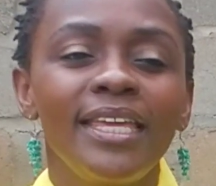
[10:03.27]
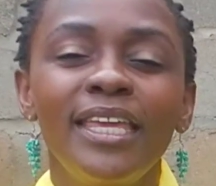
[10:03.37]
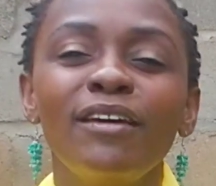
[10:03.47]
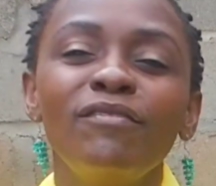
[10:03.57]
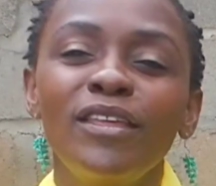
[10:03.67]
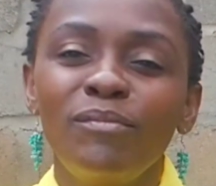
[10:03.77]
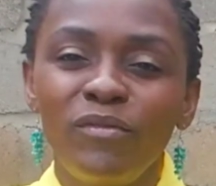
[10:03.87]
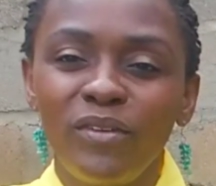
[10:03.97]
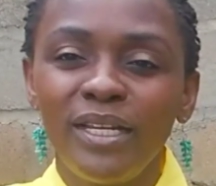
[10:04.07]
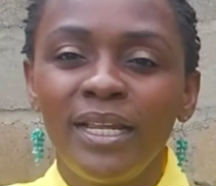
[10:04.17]
gave them
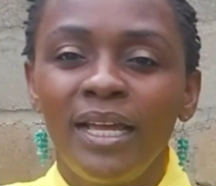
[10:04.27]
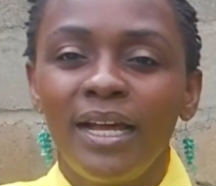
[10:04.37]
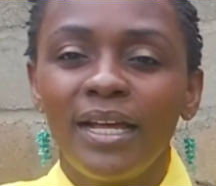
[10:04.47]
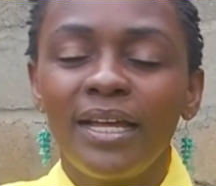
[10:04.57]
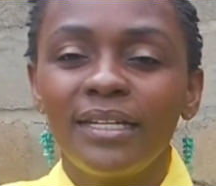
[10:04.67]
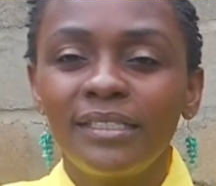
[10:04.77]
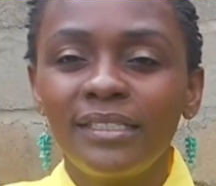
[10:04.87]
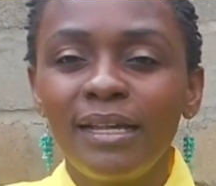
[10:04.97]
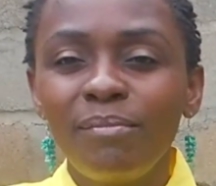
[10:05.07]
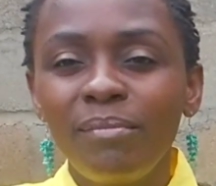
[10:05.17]
even uh,
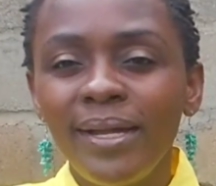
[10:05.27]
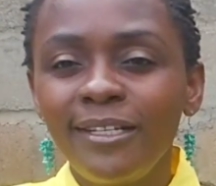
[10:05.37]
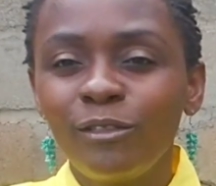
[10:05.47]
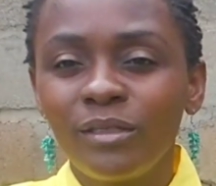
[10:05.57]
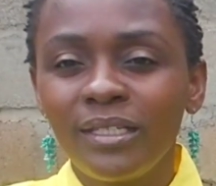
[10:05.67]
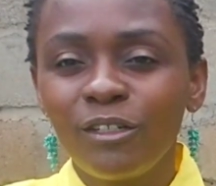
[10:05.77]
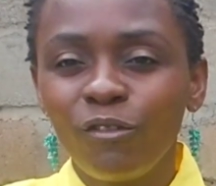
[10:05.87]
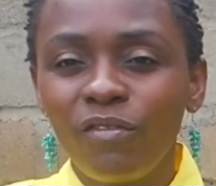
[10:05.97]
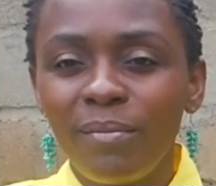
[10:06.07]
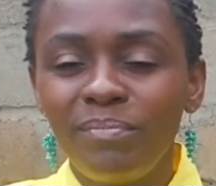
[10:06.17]
some money to start
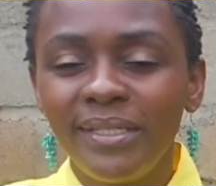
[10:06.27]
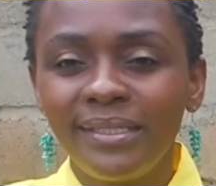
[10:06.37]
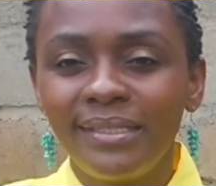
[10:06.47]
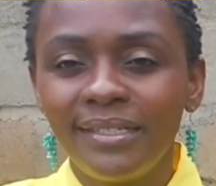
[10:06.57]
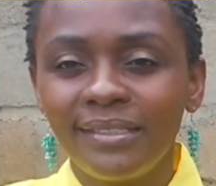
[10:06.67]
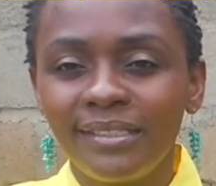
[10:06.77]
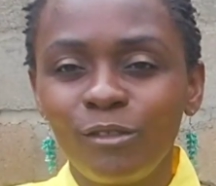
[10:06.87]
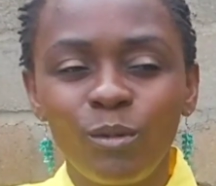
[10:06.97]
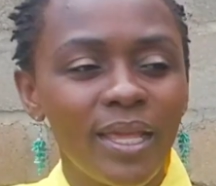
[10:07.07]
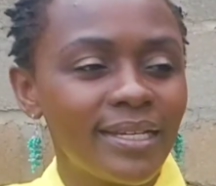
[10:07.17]
off a business,
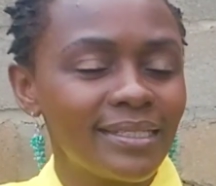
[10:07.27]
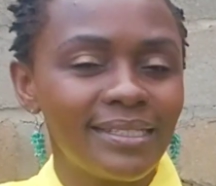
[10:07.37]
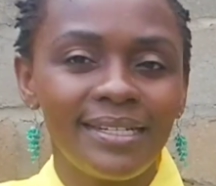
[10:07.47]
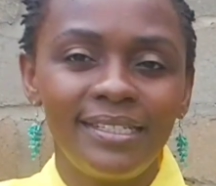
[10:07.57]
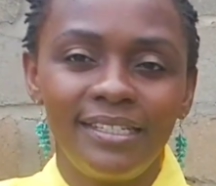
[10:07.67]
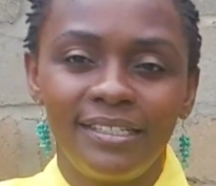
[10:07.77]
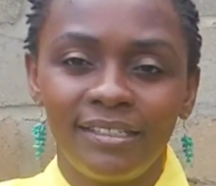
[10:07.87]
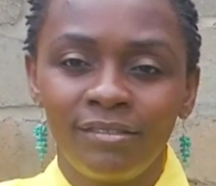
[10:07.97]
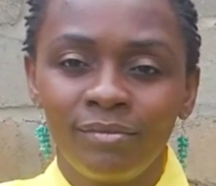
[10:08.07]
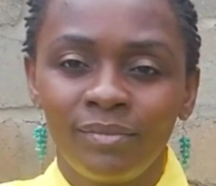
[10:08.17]
to kickstart it.
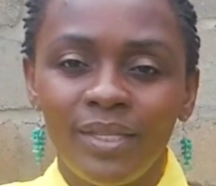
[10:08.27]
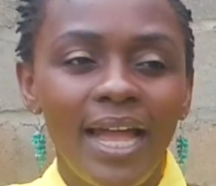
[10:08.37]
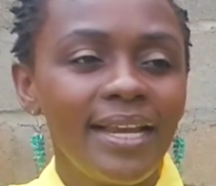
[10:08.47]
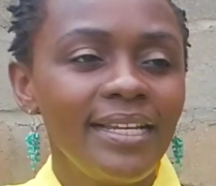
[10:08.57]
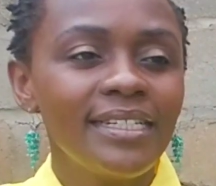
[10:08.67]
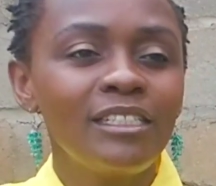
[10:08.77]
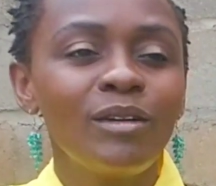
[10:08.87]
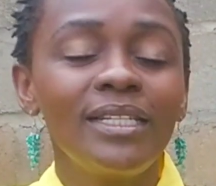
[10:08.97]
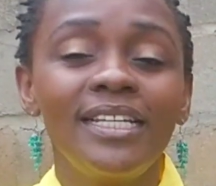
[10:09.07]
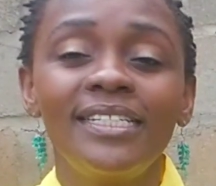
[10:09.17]
And guess
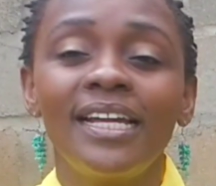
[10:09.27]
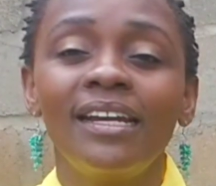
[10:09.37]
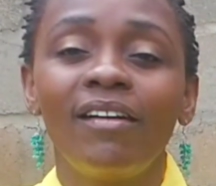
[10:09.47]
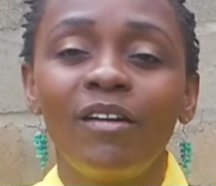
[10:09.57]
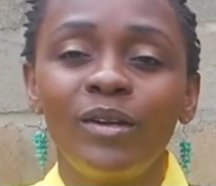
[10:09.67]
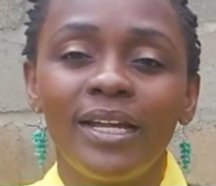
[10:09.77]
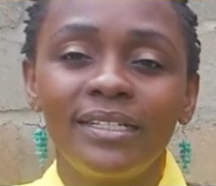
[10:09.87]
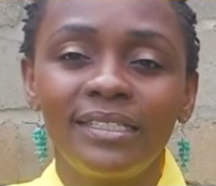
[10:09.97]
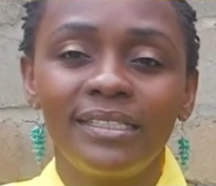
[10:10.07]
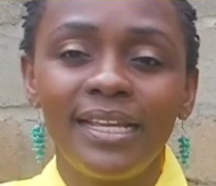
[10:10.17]
what? They turn around
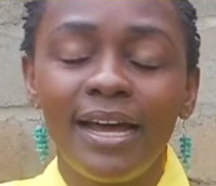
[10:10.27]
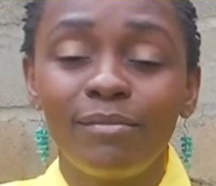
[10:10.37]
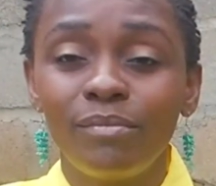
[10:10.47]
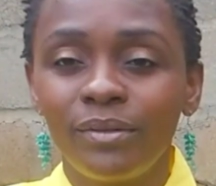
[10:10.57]
and stab.